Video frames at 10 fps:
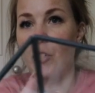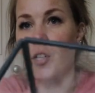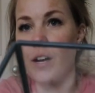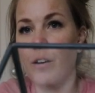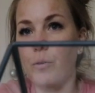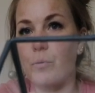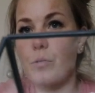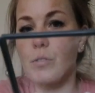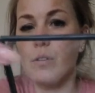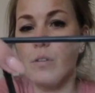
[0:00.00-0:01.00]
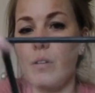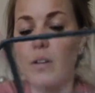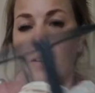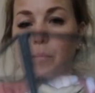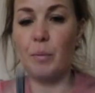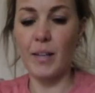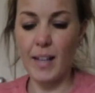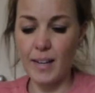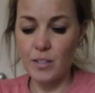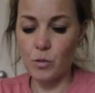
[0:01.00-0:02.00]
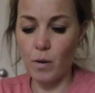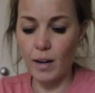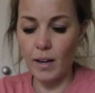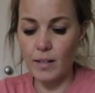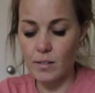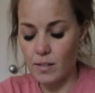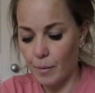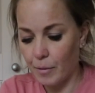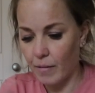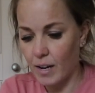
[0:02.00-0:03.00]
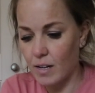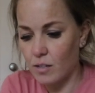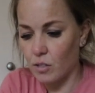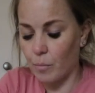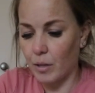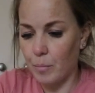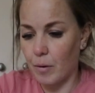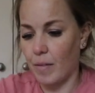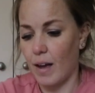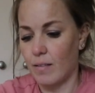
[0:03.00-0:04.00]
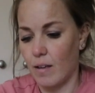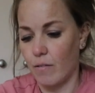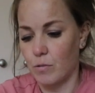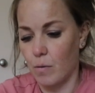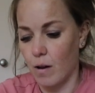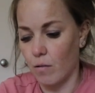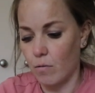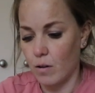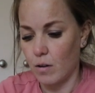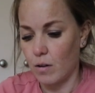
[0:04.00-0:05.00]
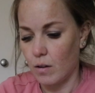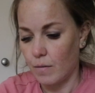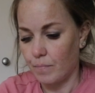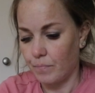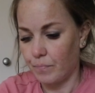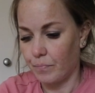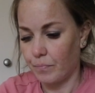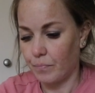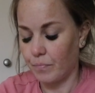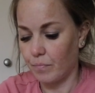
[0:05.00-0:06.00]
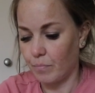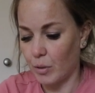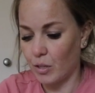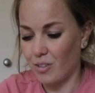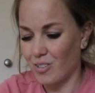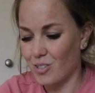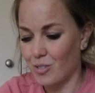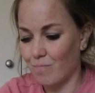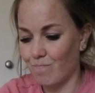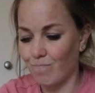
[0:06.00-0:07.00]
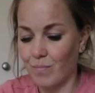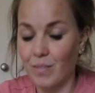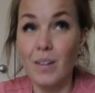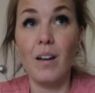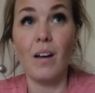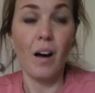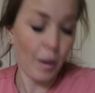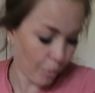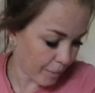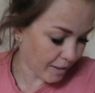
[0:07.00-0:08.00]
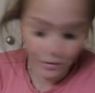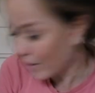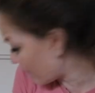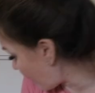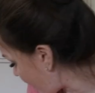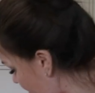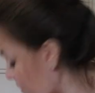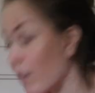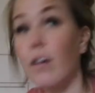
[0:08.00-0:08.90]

shells, but again it's quite like summery, so I'm gonna put that in there as well, because I probably don't need that out.